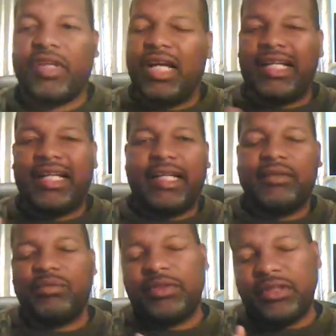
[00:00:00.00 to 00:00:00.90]

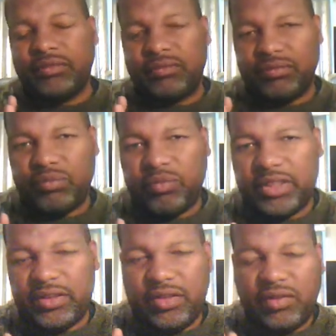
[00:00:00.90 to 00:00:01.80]
again, when you when you
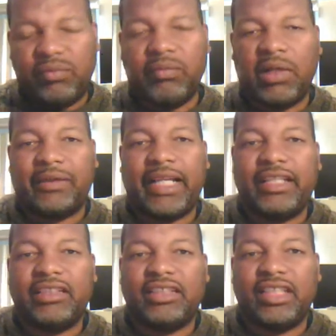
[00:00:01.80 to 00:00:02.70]
do
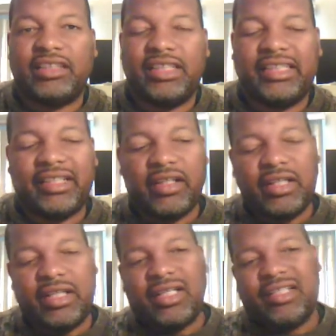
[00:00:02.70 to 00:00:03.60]
multiplication such as this here,
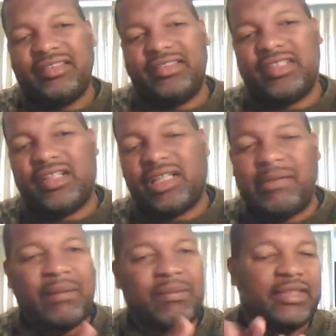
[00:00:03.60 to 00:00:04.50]
you're going to
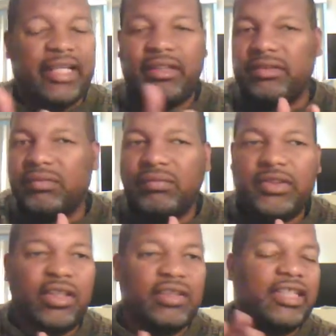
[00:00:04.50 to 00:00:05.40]
make mistakes. You're
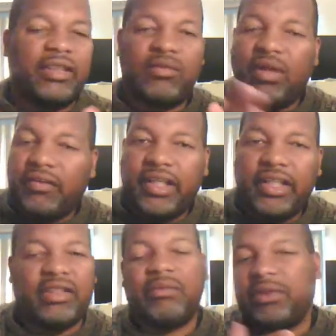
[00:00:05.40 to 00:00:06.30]
going to say the wrong thing. You're
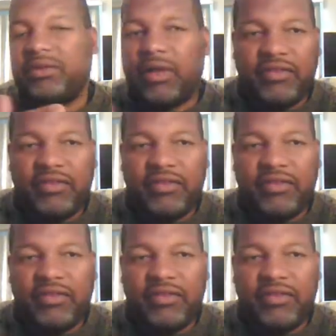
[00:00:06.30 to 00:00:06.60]
going to put the wrong